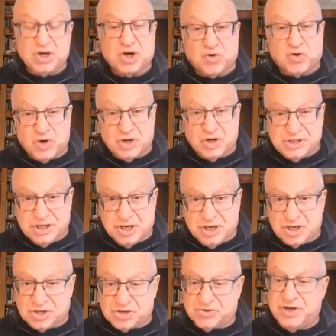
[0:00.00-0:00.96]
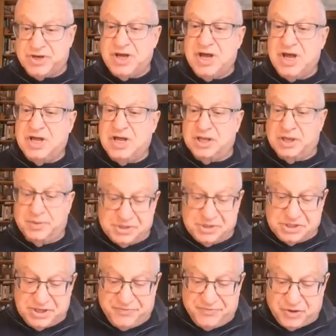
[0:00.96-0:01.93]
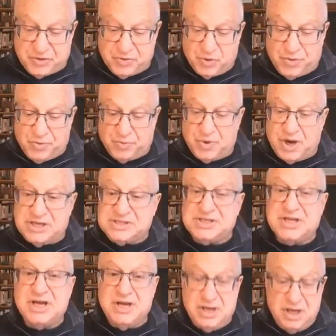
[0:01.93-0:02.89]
across the country to the Pacific Northwest,